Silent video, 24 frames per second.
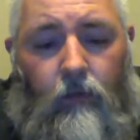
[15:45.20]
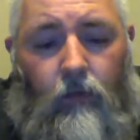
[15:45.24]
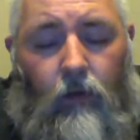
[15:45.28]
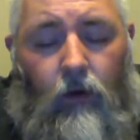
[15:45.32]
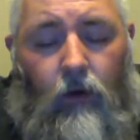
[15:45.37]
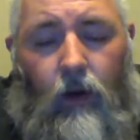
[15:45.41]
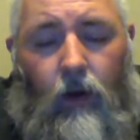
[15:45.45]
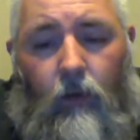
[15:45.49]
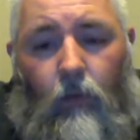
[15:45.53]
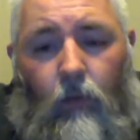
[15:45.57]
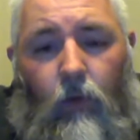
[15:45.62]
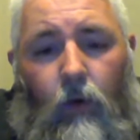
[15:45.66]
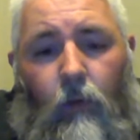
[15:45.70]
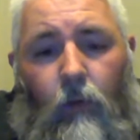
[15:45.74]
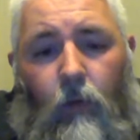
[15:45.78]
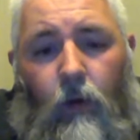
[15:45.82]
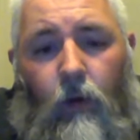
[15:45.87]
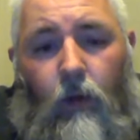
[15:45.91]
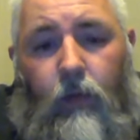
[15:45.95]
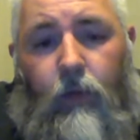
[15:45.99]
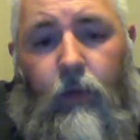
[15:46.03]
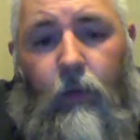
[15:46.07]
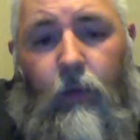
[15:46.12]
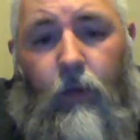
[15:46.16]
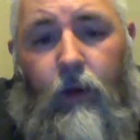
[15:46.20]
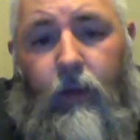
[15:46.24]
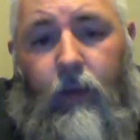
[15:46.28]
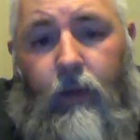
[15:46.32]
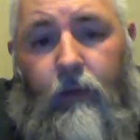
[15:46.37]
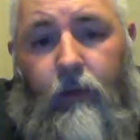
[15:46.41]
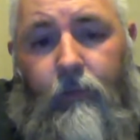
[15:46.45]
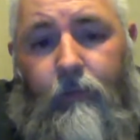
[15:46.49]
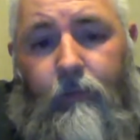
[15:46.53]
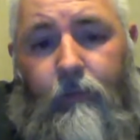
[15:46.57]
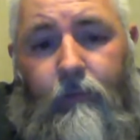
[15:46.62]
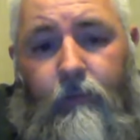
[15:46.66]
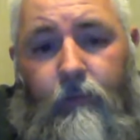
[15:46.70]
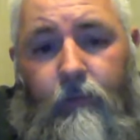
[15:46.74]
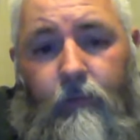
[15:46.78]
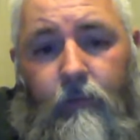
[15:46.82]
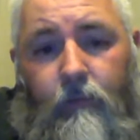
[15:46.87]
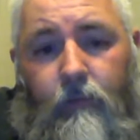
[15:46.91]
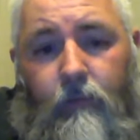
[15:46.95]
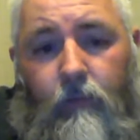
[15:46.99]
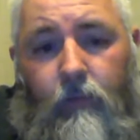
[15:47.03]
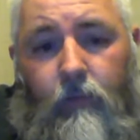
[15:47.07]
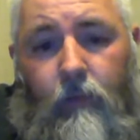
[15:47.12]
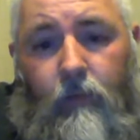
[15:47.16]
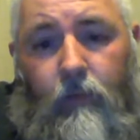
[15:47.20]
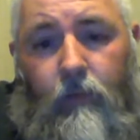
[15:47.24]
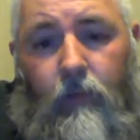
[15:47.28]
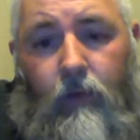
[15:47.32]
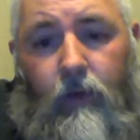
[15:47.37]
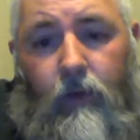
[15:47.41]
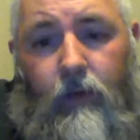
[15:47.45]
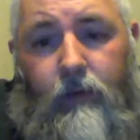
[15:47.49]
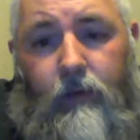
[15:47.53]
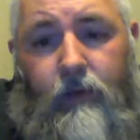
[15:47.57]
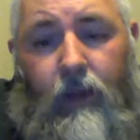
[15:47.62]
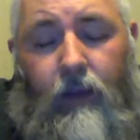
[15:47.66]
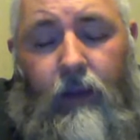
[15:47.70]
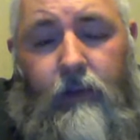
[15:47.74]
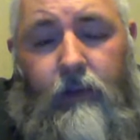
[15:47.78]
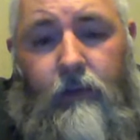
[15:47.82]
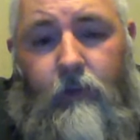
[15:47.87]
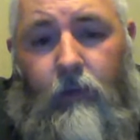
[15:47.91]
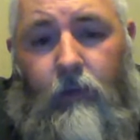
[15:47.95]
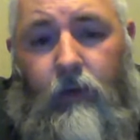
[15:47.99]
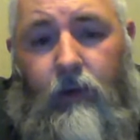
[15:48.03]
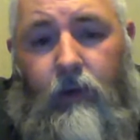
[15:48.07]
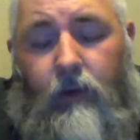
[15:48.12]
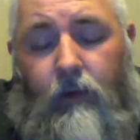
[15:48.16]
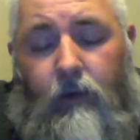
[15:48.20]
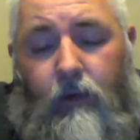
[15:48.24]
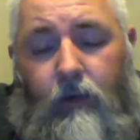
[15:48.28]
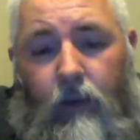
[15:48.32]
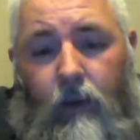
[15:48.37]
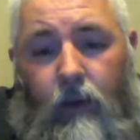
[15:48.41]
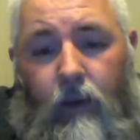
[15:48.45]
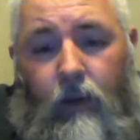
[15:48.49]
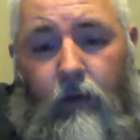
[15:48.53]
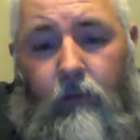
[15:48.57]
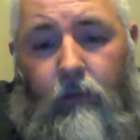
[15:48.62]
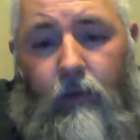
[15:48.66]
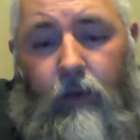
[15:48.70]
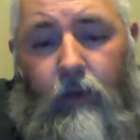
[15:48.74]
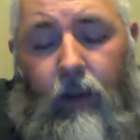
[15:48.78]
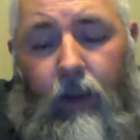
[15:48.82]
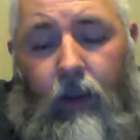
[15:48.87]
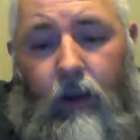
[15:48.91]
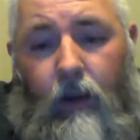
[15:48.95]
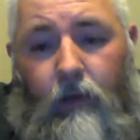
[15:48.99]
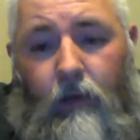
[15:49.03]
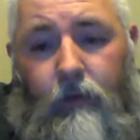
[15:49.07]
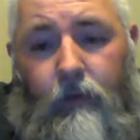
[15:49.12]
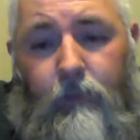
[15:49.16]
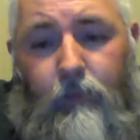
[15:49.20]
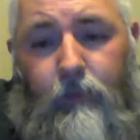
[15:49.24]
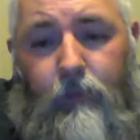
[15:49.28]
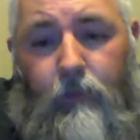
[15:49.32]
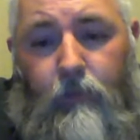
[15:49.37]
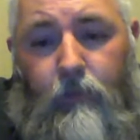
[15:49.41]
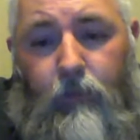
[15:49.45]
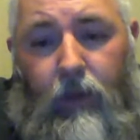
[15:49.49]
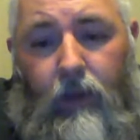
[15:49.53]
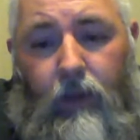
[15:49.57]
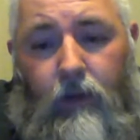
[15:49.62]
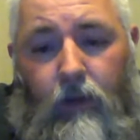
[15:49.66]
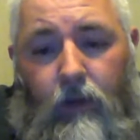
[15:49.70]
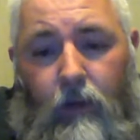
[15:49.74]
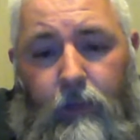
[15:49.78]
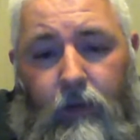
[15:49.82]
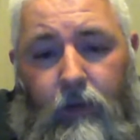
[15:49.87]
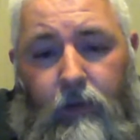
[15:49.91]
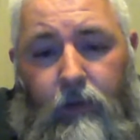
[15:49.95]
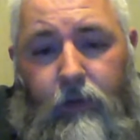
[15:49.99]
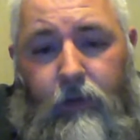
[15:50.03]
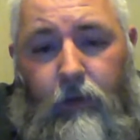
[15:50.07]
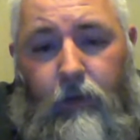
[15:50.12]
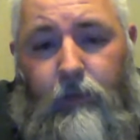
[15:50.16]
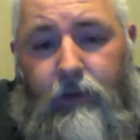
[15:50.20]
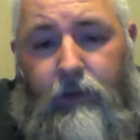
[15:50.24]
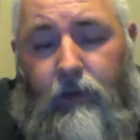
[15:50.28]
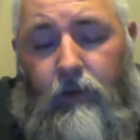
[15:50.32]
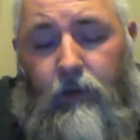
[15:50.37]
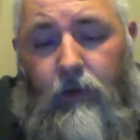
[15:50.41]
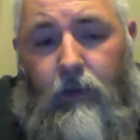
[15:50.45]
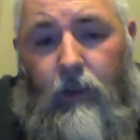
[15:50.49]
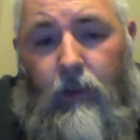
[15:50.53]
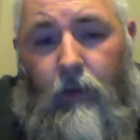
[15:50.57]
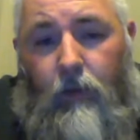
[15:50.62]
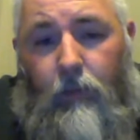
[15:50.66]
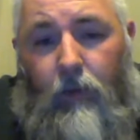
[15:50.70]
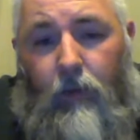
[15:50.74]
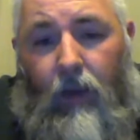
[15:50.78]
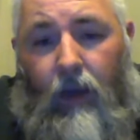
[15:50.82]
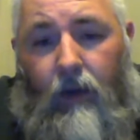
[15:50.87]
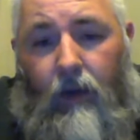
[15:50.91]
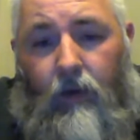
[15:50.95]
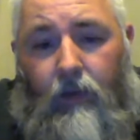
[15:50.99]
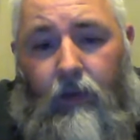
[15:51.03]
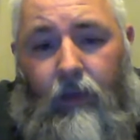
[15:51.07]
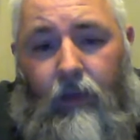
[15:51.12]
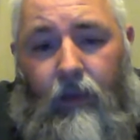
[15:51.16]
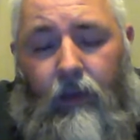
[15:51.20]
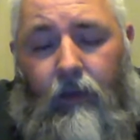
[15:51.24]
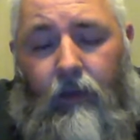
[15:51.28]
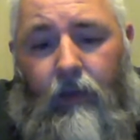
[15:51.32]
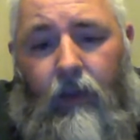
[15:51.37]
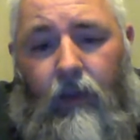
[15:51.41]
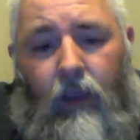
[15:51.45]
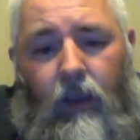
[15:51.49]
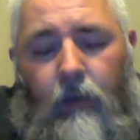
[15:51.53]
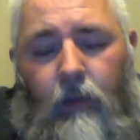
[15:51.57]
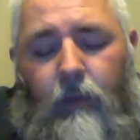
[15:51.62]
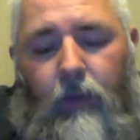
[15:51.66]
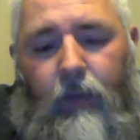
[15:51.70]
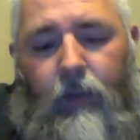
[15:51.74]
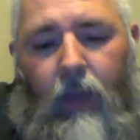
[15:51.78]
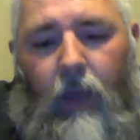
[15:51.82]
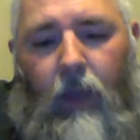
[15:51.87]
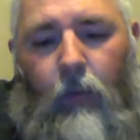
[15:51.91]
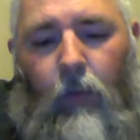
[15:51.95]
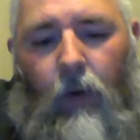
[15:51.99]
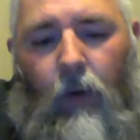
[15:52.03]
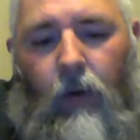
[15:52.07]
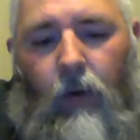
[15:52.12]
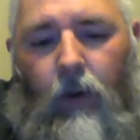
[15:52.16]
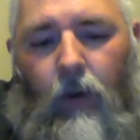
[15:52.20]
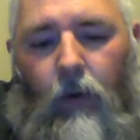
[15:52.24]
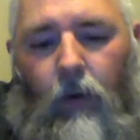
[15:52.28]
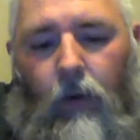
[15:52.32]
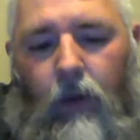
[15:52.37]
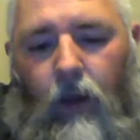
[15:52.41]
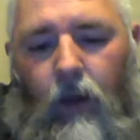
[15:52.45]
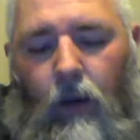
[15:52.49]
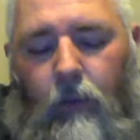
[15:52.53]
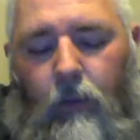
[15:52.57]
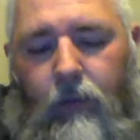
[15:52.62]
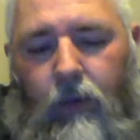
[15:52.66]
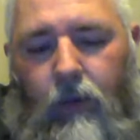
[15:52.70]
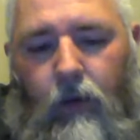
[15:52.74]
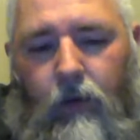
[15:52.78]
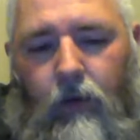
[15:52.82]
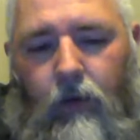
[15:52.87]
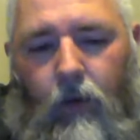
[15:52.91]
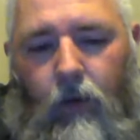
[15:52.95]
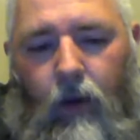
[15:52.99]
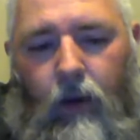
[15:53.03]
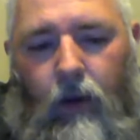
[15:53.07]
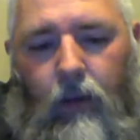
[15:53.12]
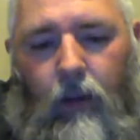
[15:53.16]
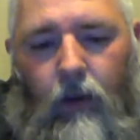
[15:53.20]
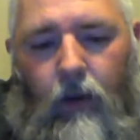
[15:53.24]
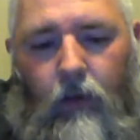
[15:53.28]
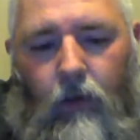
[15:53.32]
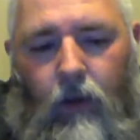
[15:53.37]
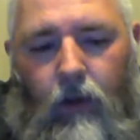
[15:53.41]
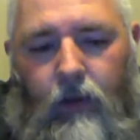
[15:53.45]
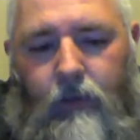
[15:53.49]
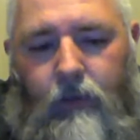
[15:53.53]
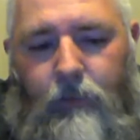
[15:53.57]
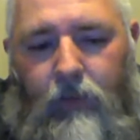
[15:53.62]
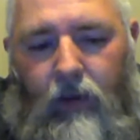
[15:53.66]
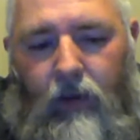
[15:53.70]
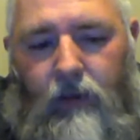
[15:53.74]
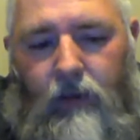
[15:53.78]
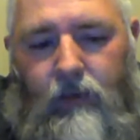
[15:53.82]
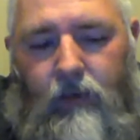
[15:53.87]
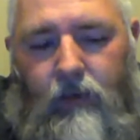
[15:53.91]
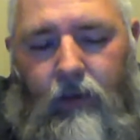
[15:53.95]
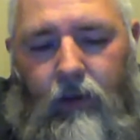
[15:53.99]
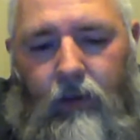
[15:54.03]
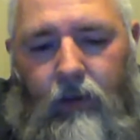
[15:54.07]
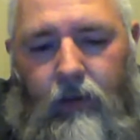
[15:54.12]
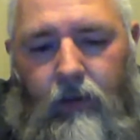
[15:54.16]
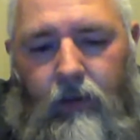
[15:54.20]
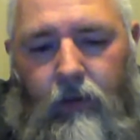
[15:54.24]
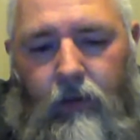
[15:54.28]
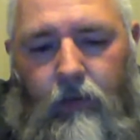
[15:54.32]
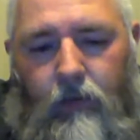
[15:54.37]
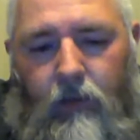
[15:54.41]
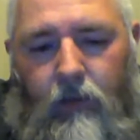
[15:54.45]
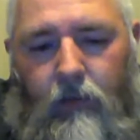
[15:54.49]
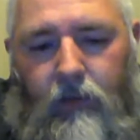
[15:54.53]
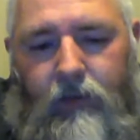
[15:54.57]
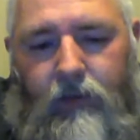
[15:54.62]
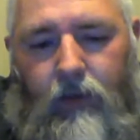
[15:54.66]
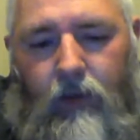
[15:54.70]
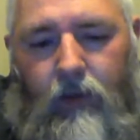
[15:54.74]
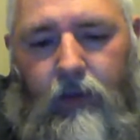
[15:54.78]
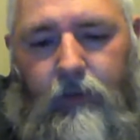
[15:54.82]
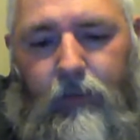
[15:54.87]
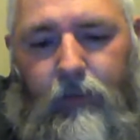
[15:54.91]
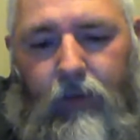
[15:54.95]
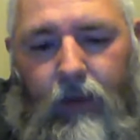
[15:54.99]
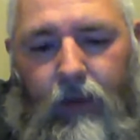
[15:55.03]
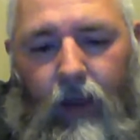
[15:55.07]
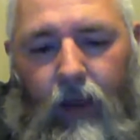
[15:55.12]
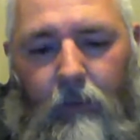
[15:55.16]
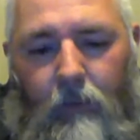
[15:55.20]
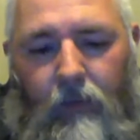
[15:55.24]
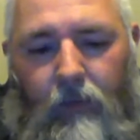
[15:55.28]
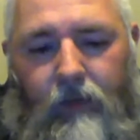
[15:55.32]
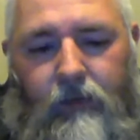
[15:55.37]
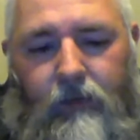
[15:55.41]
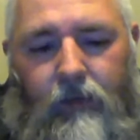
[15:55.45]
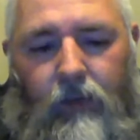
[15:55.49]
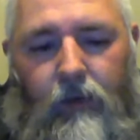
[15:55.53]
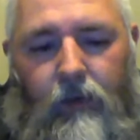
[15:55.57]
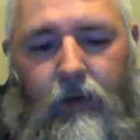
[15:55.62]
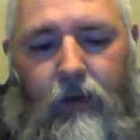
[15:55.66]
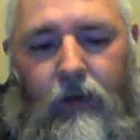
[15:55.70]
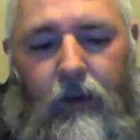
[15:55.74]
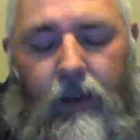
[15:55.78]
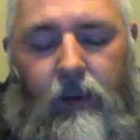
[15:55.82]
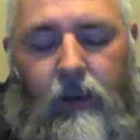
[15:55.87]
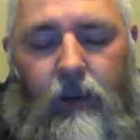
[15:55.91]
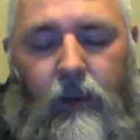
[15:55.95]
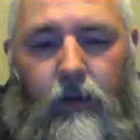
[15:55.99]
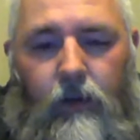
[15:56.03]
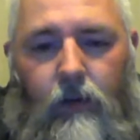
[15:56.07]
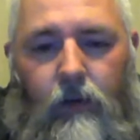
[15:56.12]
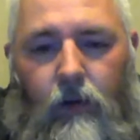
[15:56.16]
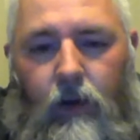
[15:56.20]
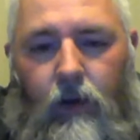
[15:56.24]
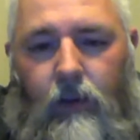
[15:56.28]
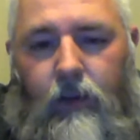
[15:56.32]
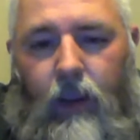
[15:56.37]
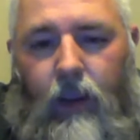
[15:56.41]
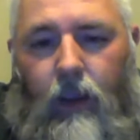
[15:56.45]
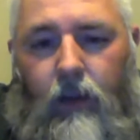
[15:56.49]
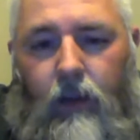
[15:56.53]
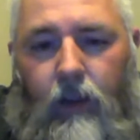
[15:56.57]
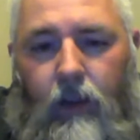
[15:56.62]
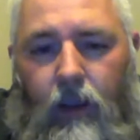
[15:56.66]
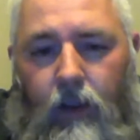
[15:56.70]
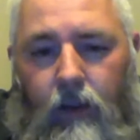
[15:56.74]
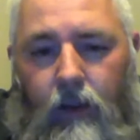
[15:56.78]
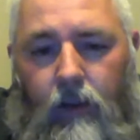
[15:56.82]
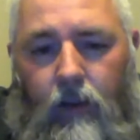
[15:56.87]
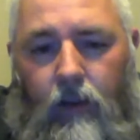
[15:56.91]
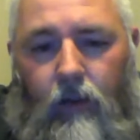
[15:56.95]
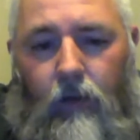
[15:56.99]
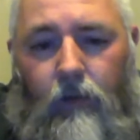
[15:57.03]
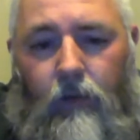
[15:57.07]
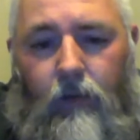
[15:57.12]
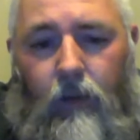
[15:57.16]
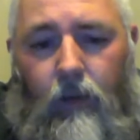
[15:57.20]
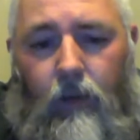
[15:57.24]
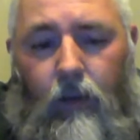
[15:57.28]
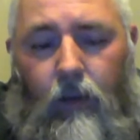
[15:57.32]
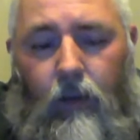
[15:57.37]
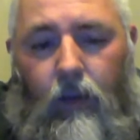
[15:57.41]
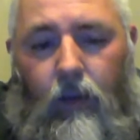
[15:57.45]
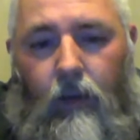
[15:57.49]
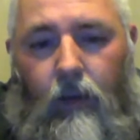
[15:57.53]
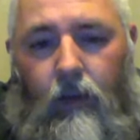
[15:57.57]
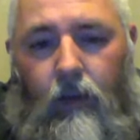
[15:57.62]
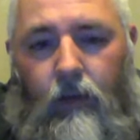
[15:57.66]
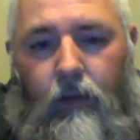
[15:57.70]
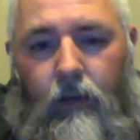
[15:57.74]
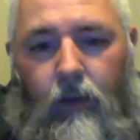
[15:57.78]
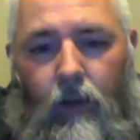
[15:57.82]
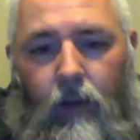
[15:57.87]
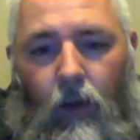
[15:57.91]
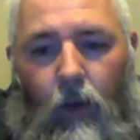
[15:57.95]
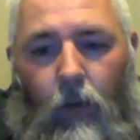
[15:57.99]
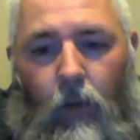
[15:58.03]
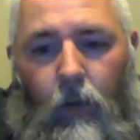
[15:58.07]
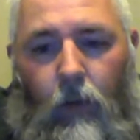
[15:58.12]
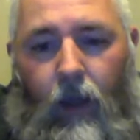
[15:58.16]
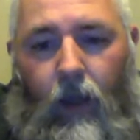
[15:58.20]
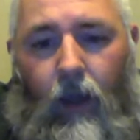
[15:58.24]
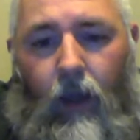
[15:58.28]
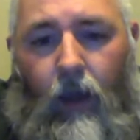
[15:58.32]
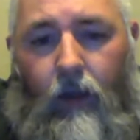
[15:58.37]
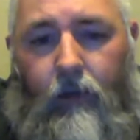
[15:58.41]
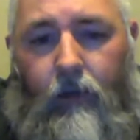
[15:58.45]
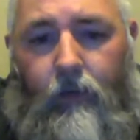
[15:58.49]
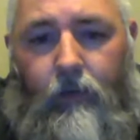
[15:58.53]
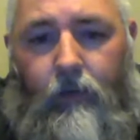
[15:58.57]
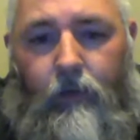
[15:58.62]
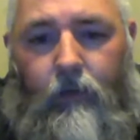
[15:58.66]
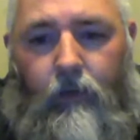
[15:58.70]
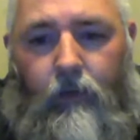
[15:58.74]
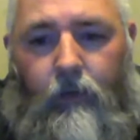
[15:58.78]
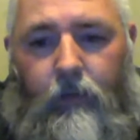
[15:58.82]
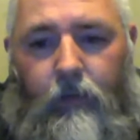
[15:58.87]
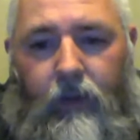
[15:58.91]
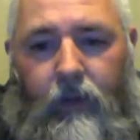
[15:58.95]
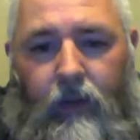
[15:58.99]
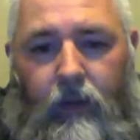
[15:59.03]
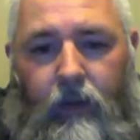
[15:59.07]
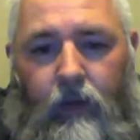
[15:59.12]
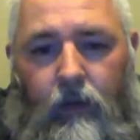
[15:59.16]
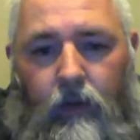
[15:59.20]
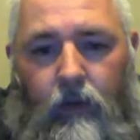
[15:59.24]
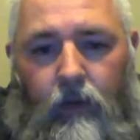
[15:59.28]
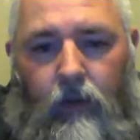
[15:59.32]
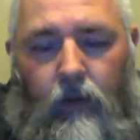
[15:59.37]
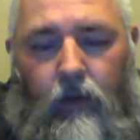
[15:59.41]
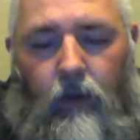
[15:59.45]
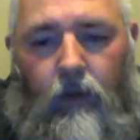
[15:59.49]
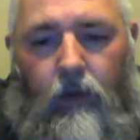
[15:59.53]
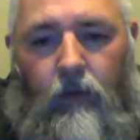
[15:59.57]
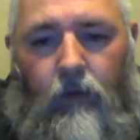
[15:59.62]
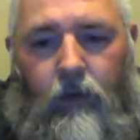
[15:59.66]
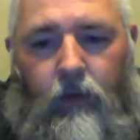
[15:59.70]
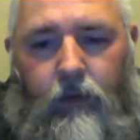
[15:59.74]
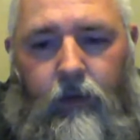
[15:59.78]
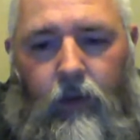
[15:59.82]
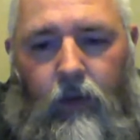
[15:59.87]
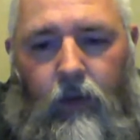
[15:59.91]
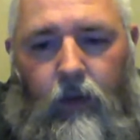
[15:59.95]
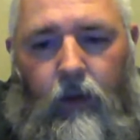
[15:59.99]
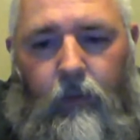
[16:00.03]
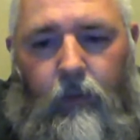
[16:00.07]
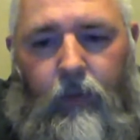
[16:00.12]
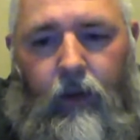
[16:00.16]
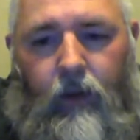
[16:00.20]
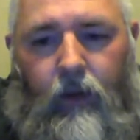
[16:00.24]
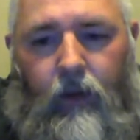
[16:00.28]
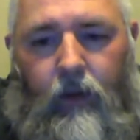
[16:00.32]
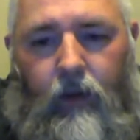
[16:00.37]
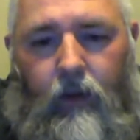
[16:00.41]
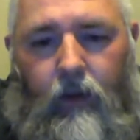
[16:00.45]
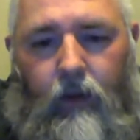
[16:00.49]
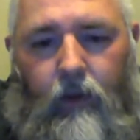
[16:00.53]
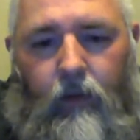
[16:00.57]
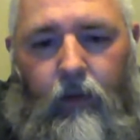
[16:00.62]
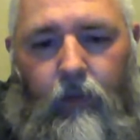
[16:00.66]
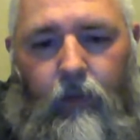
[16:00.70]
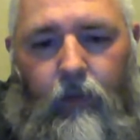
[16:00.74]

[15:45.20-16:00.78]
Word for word: we're in World War Three because that's what you know NATO's building up the troops along the Battlefield. But they won't go help Ukraine. Ukraine's basically got to do it themselves. But how much longer can Ukraine hold to you know hold out? I mean, we're talking about